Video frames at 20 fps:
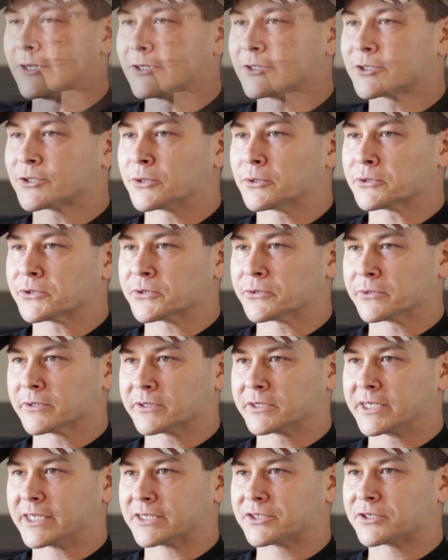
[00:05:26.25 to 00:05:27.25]
Social
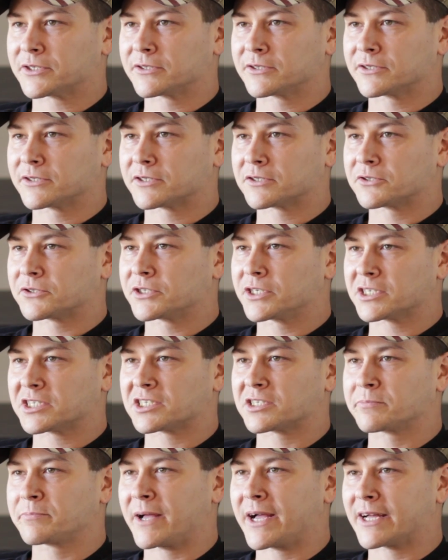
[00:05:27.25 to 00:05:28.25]
addictions is just
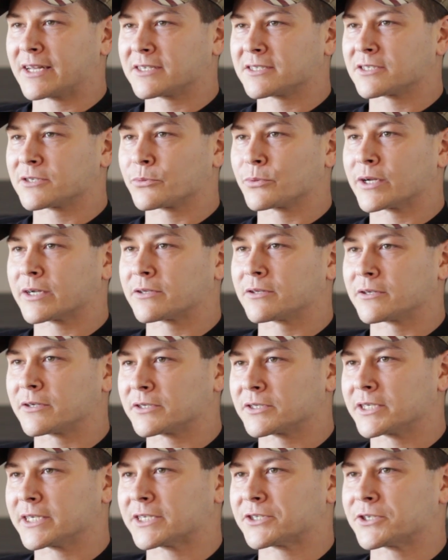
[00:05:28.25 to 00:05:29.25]
as bad as a
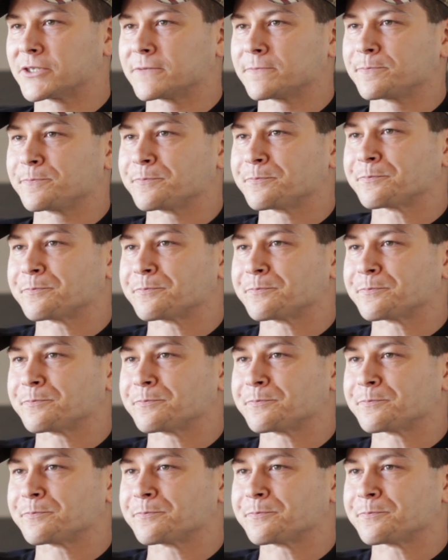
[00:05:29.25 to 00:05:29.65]
regular addiction,